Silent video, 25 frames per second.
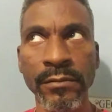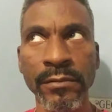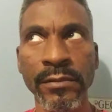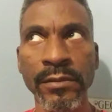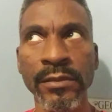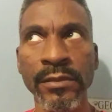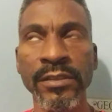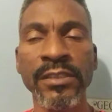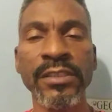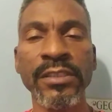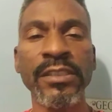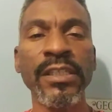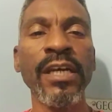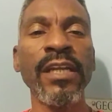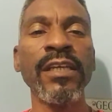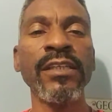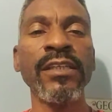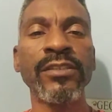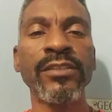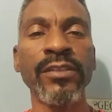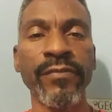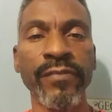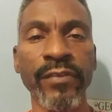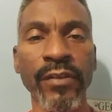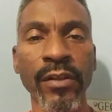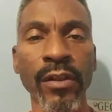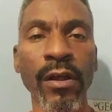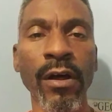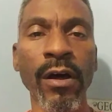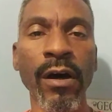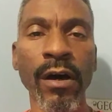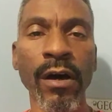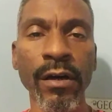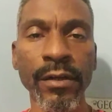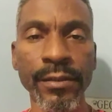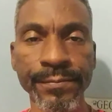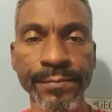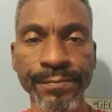studies of
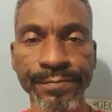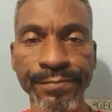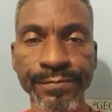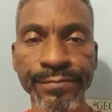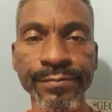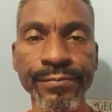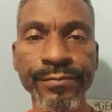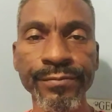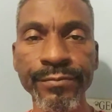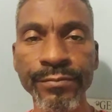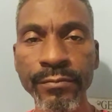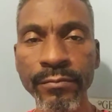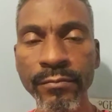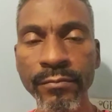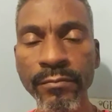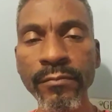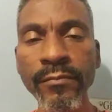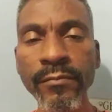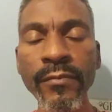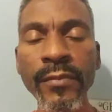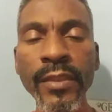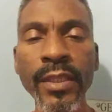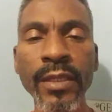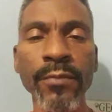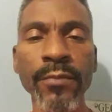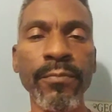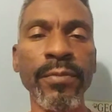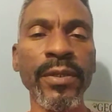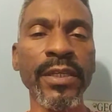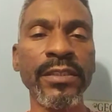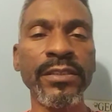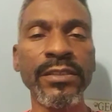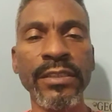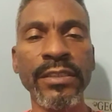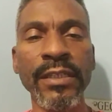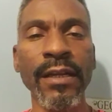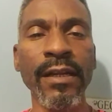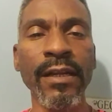law. A big
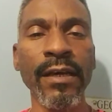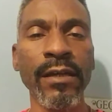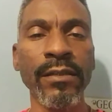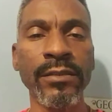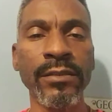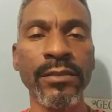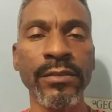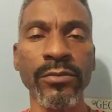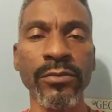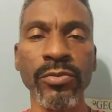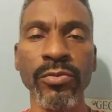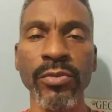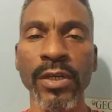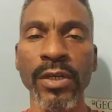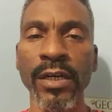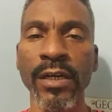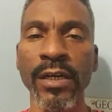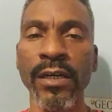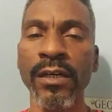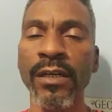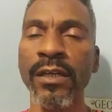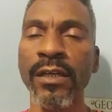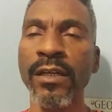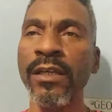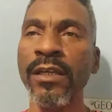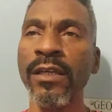shout out to